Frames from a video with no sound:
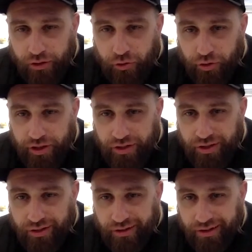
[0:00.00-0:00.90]

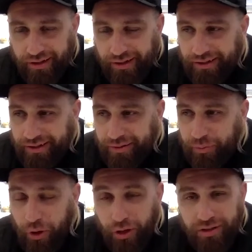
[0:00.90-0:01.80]
curious
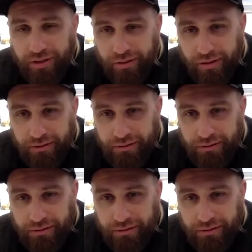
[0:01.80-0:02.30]
person.